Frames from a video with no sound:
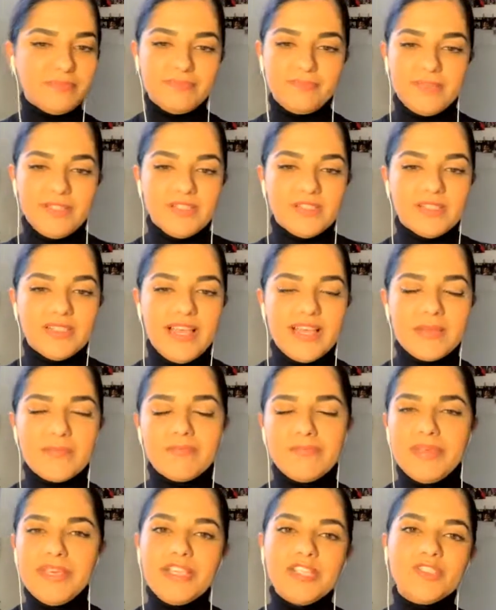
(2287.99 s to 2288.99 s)
it's like
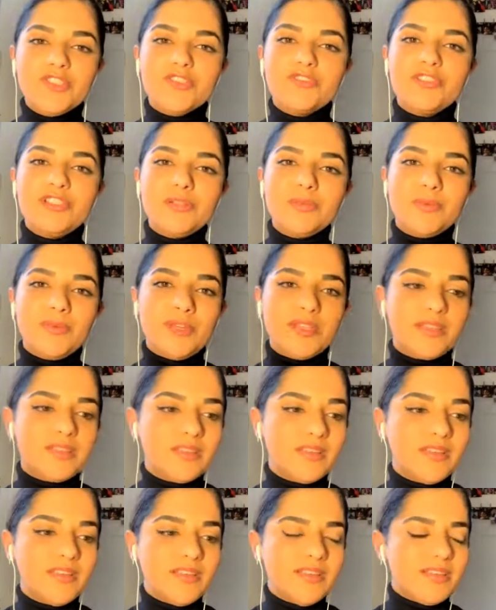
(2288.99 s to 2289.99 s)
pastry
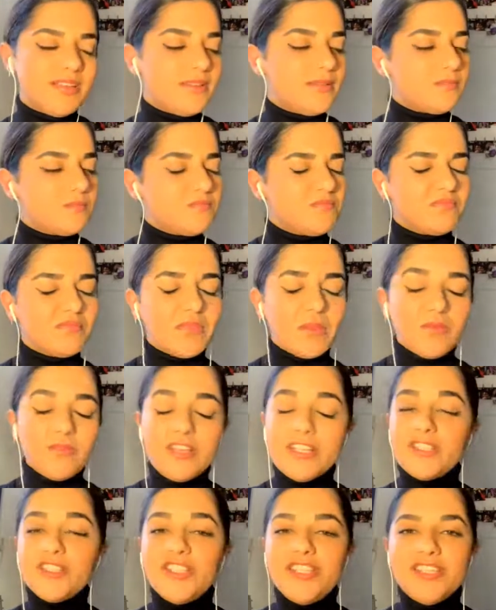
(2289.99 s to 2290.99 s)
with
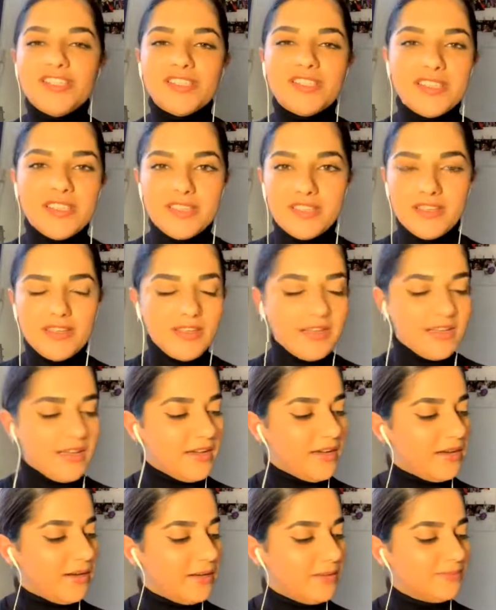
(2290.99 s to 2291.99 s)
veggies
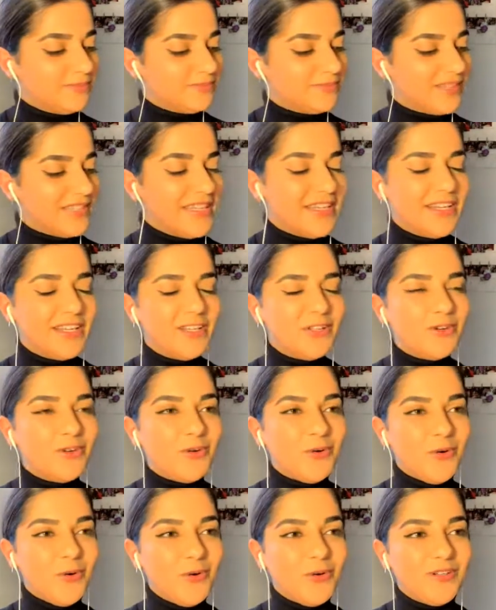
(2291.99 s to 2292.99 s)
in it,
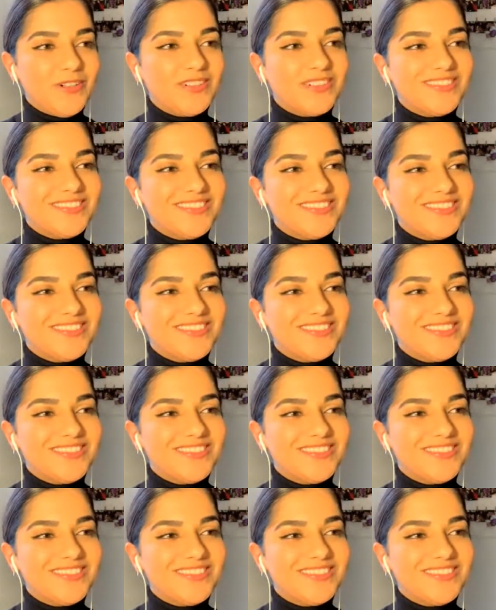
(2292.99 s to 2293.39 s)
or